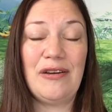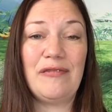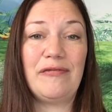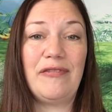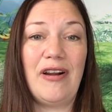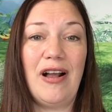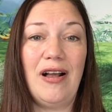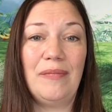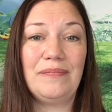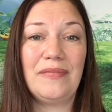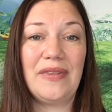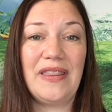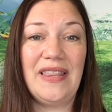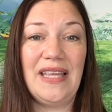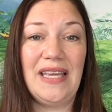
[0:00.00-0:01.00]

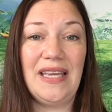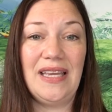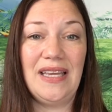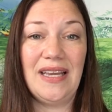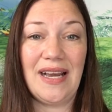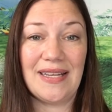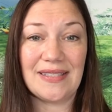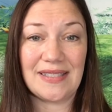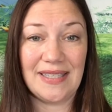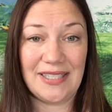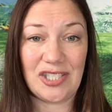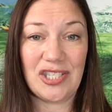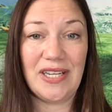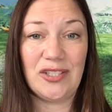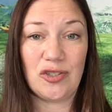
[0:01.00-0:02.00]
from the
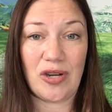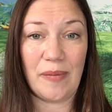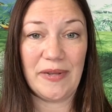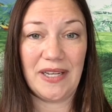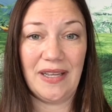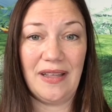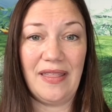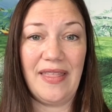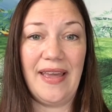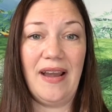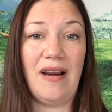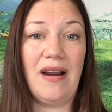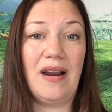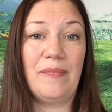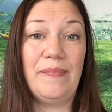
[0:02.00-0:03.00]
constellation Andromeda. They
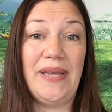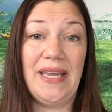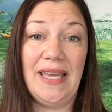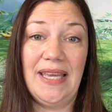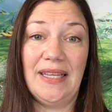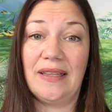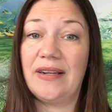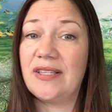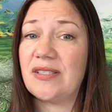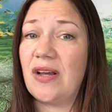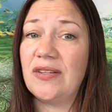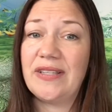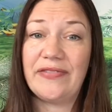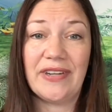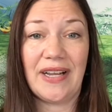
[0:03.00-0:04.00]
are big healers, all
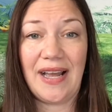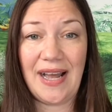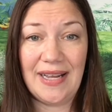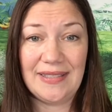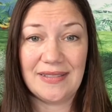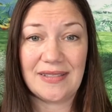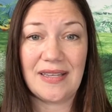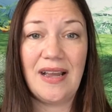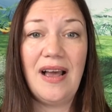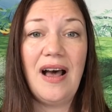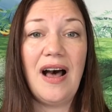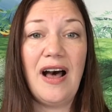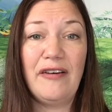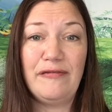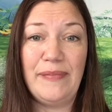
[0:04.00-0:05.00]
different kinds
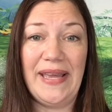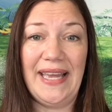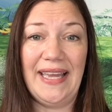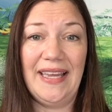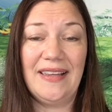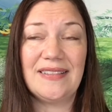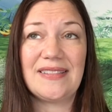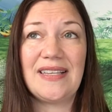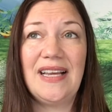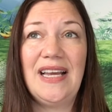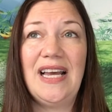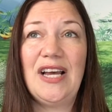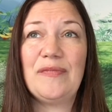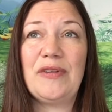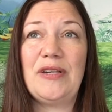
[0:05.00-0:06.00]
of beings.
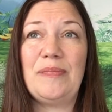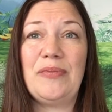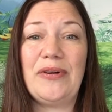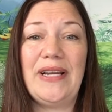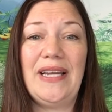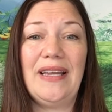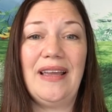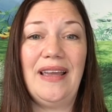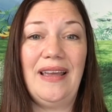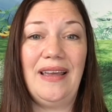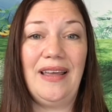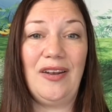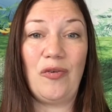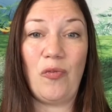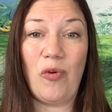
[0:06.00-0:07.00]
I'm going to bring
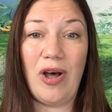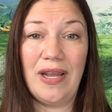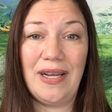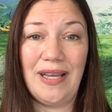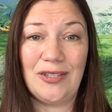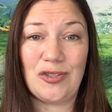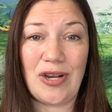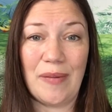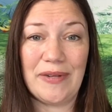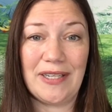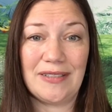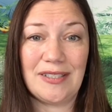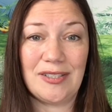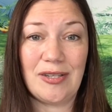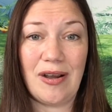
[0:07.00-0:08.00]
in one Andromeda
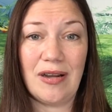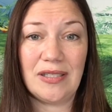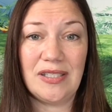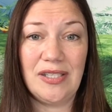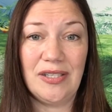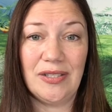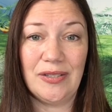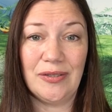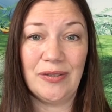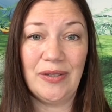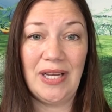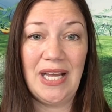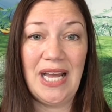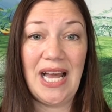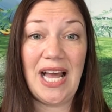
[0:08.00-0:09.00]
to talk to you
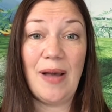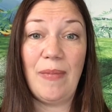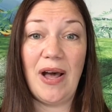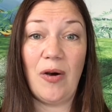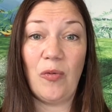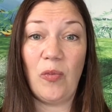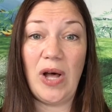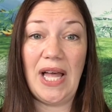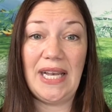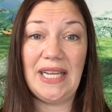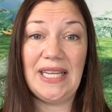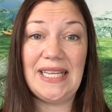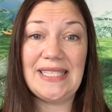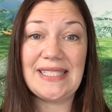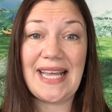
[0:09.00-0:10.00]
about what
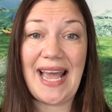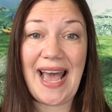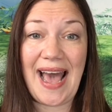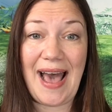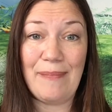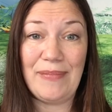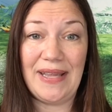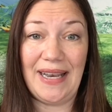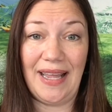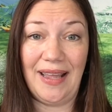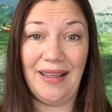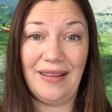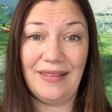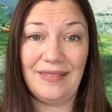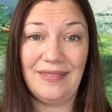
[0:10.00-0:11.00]
is
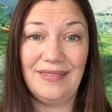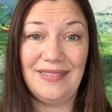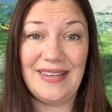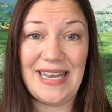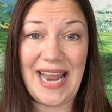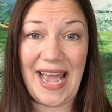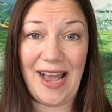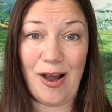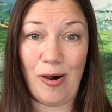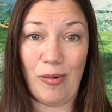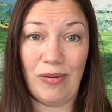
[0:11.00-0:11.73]
happening now.